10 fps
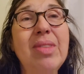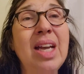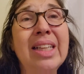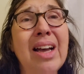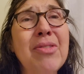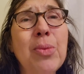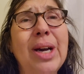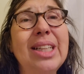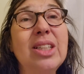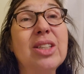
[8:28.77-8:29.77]
I love the way
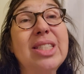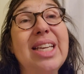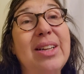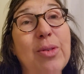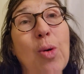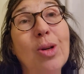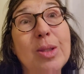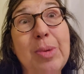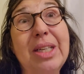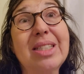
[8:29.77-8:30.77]
it looks. And of course,
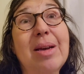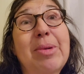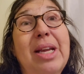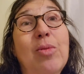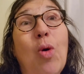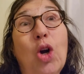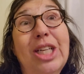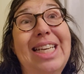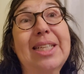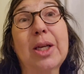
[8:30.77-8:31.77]
because I'm an
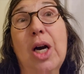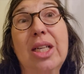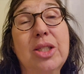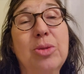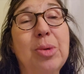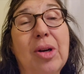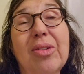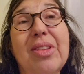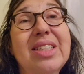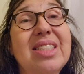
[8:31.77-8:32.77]
Edwardian costumer,
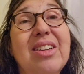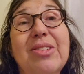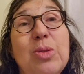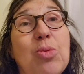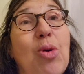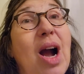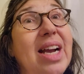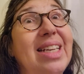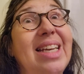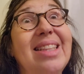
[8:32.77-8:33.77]
this stuff is
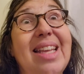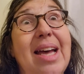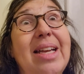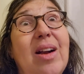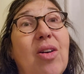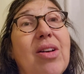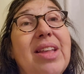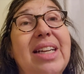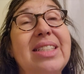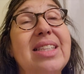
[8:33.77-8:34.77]
right in that era.
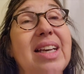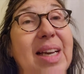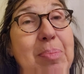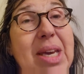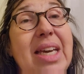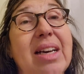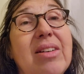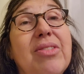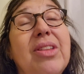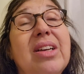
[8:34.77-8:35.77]
That is the peak
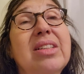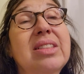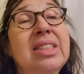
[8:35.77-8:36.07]
of the